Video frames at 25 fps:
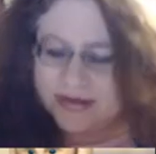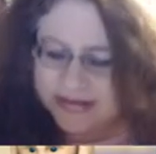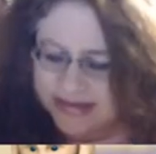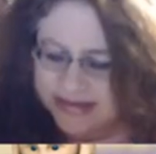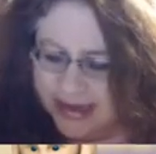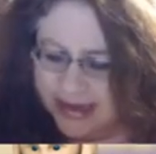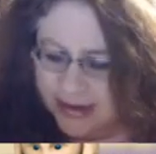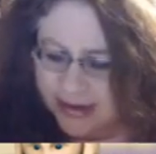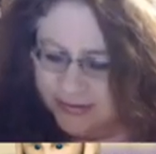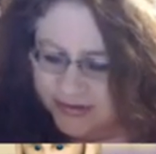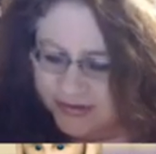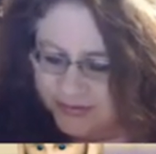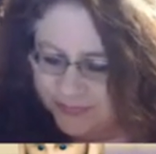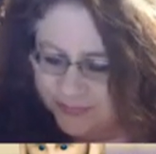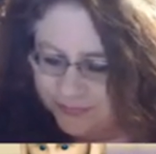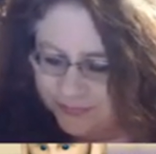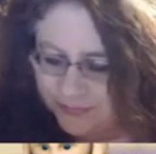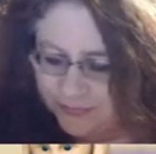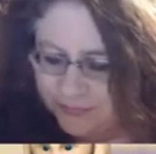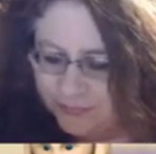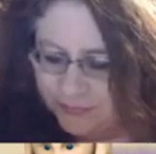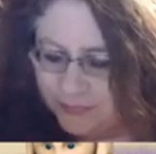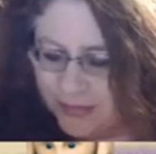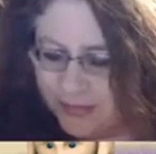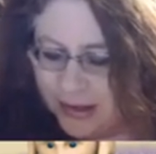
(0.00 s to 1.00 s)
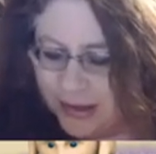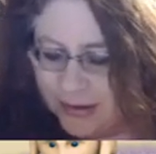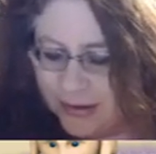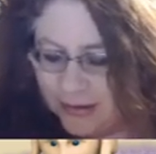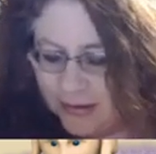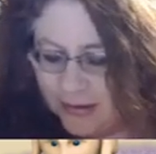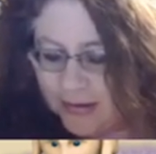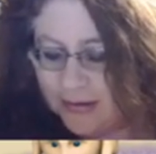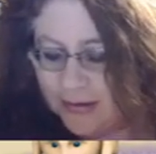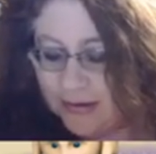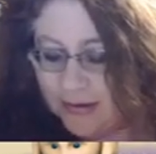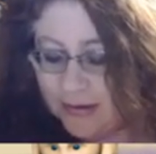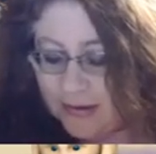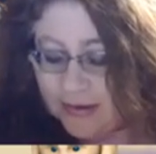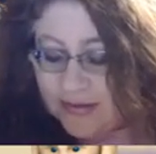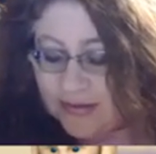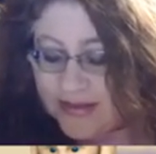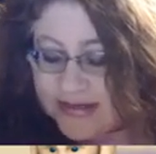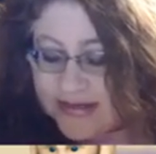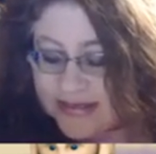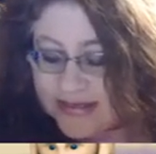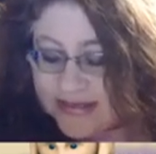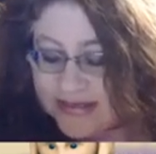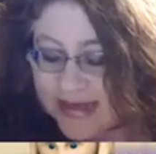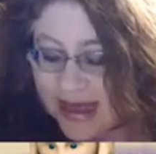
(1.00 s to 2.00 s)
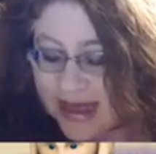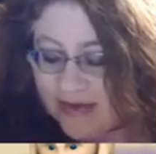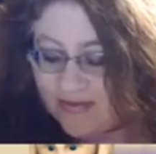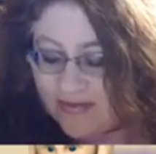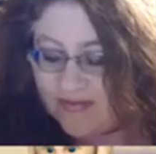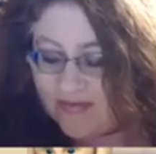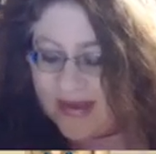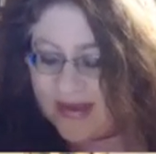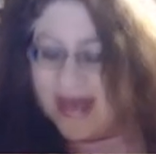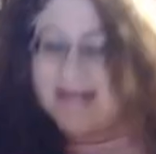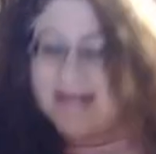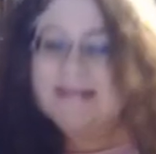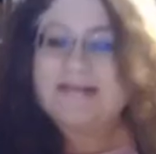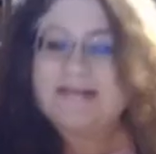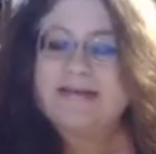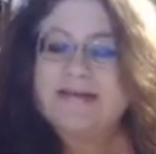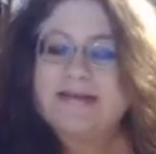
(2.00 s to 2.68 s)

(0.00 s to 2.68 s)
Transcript: sound. This is how fast